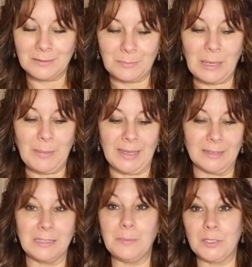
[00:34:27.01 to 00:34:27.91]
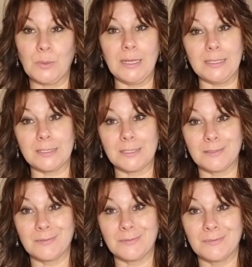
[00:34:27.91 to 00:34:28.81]
My bad. Get me
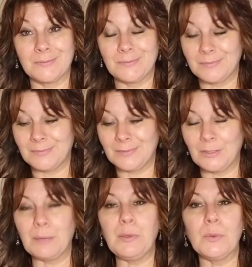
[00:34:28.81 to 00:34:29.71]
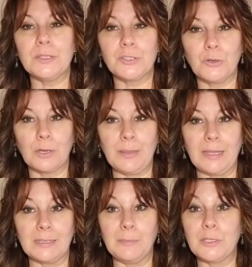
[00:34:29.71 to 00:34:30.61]
twice. Now give me once, your
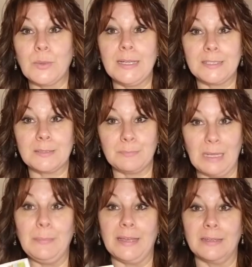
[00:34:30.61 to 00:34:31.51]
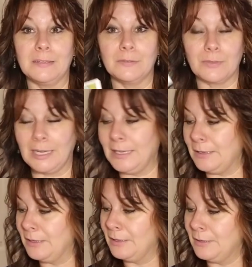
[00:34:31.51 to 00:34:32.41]
bad. Give me twice, my bad, right?